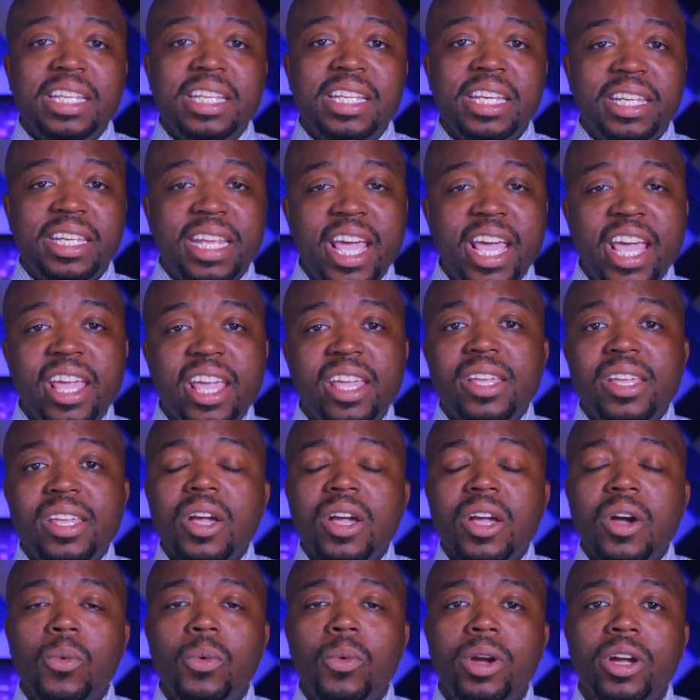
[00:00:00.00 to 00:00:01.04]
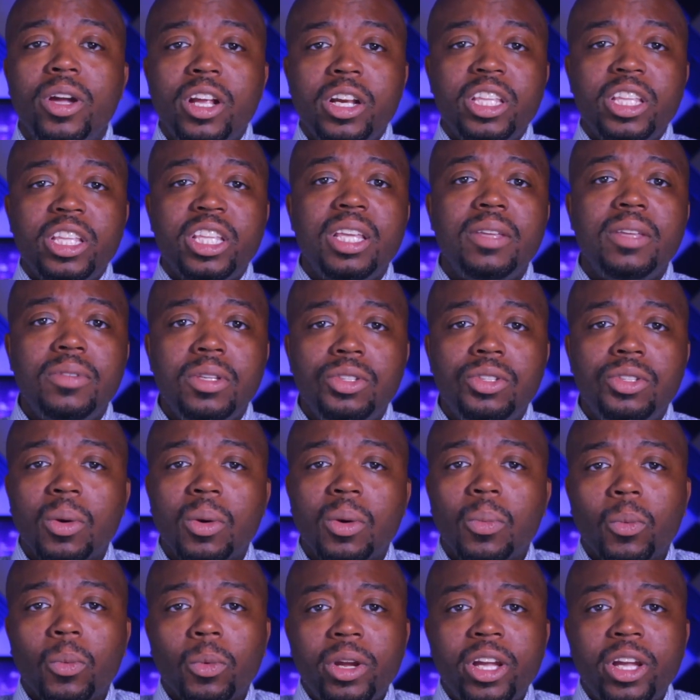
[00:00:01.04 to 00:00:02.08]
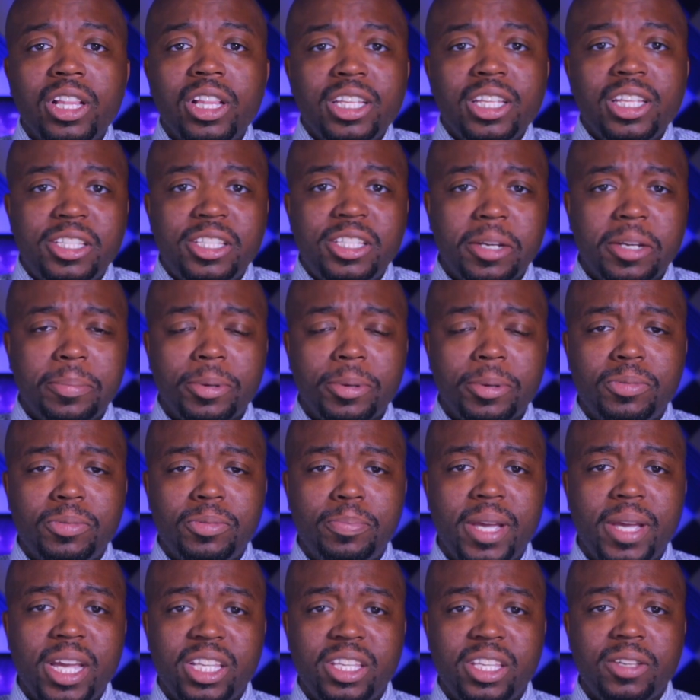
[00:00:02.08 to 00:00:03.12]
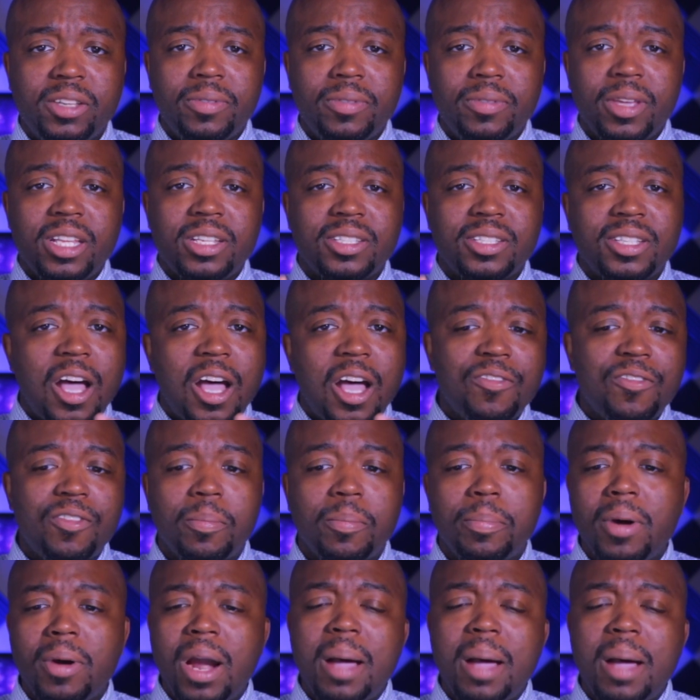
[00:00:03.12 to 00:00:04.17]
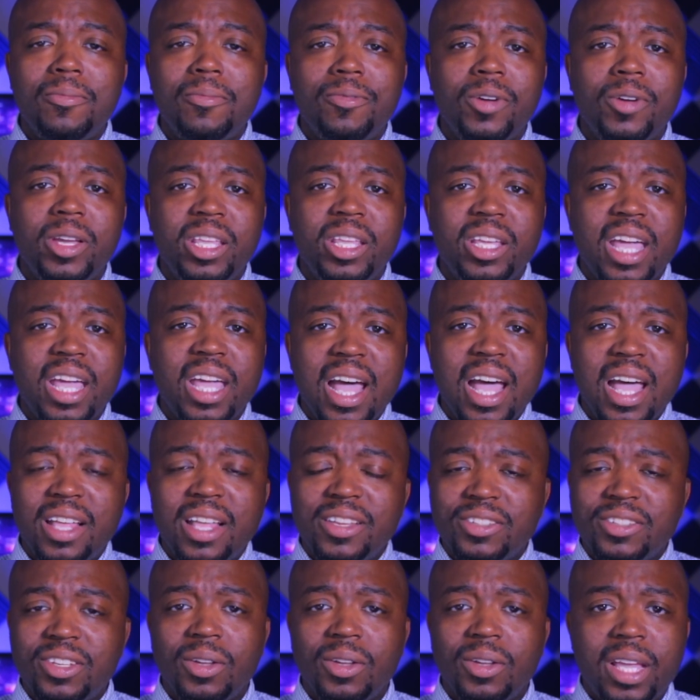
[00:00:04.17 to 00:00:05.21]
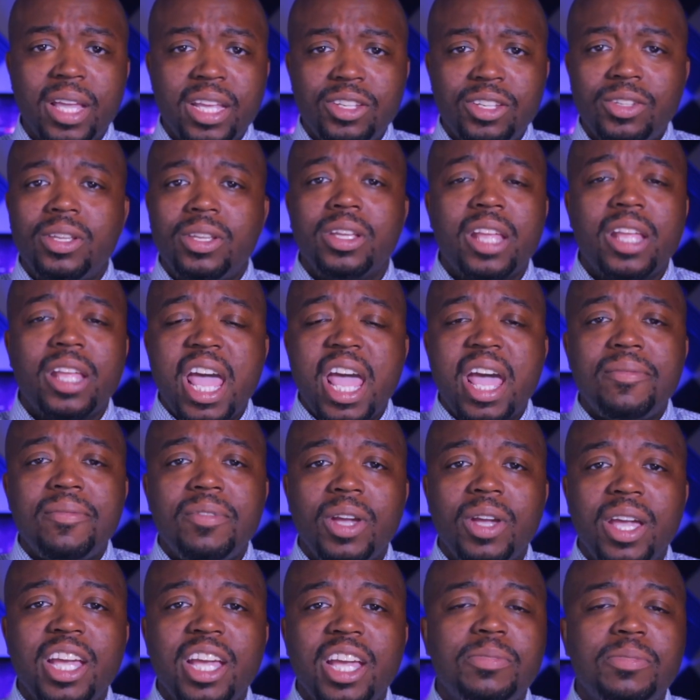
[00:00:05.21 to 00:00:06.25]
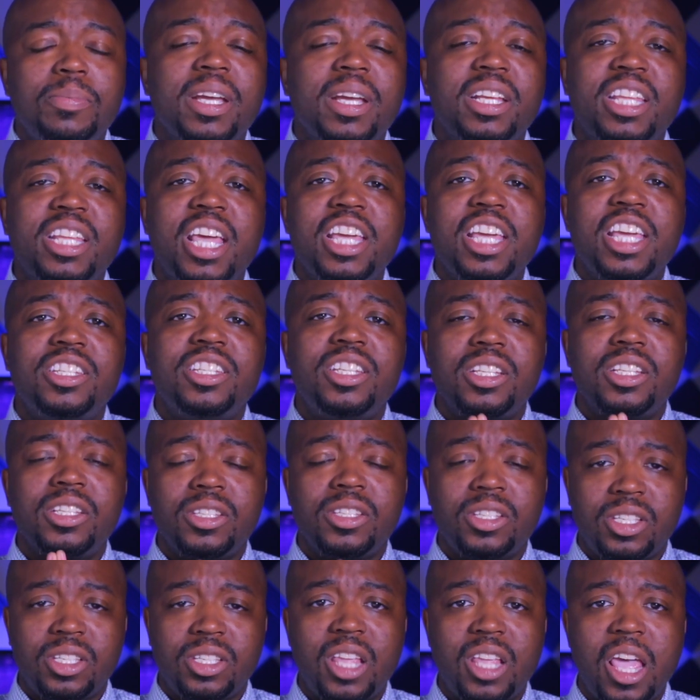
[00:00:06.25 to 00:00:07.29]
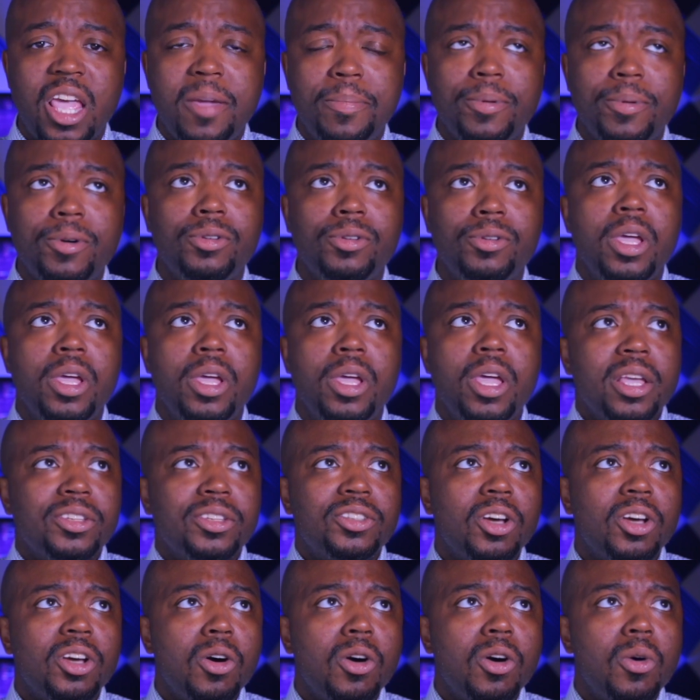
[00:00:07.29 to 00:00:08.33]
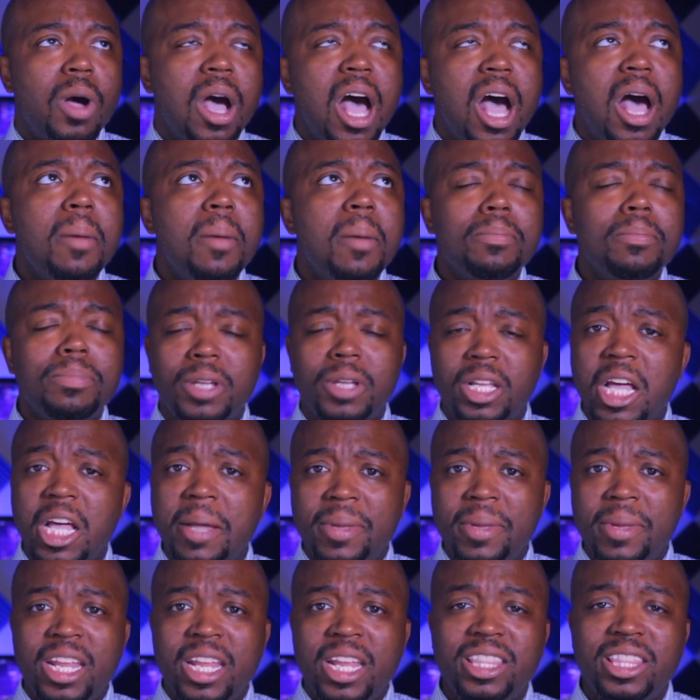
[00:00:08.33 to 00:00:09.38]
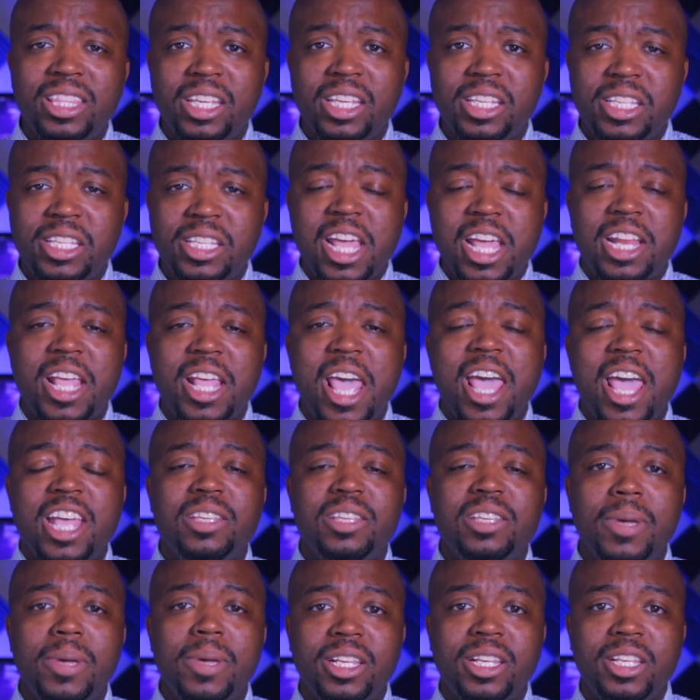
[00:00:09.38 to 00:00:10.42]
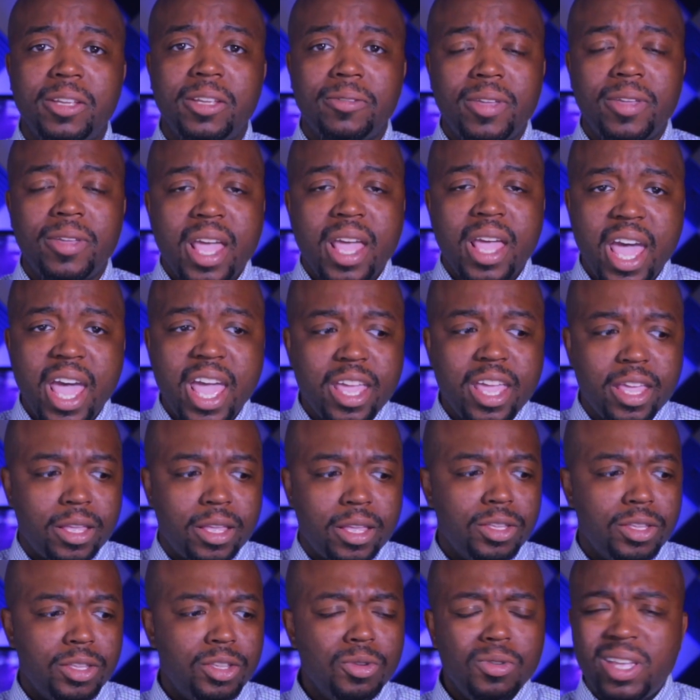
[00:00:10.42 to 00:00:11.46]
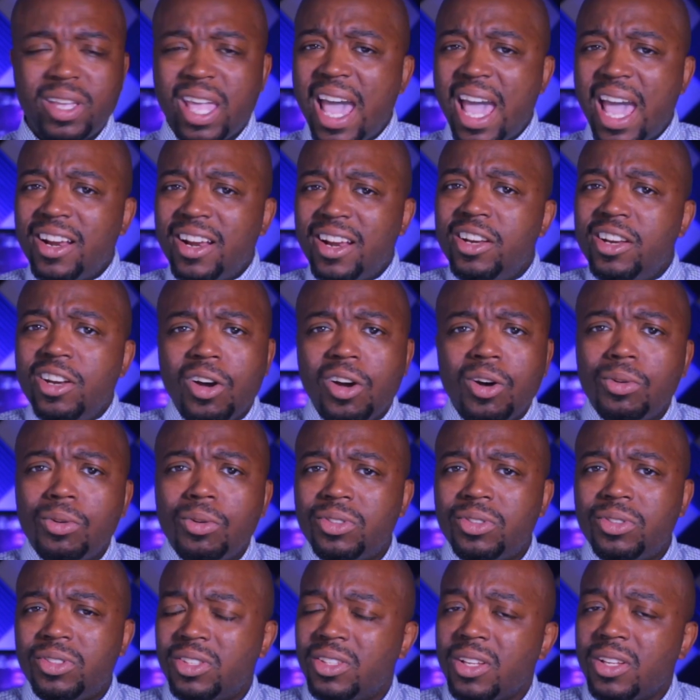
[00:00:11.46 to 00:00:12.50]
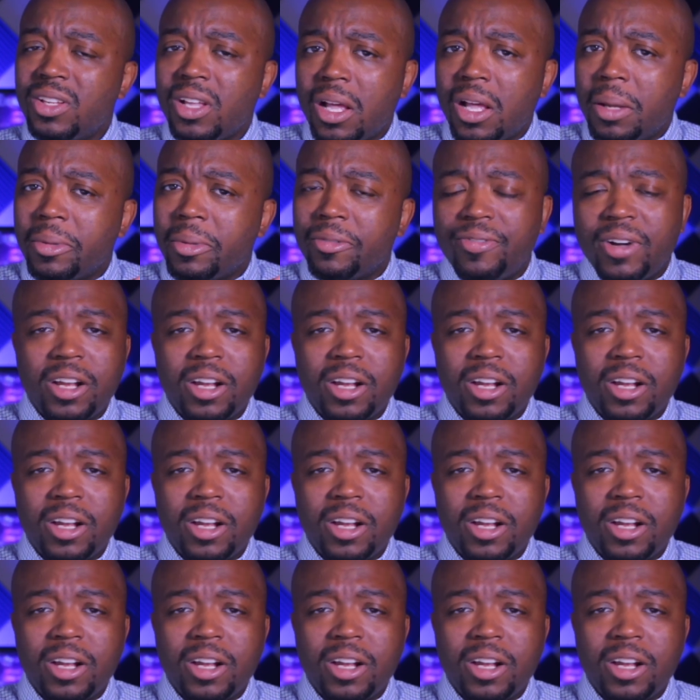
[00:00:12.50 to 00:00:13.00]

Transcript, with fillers: Today, we're gonna give you some realistic perspective and solve a problem for you guys so that you can have your expectations tapered. So I'm coming at this at an aspect of, hey, you kinda know um, the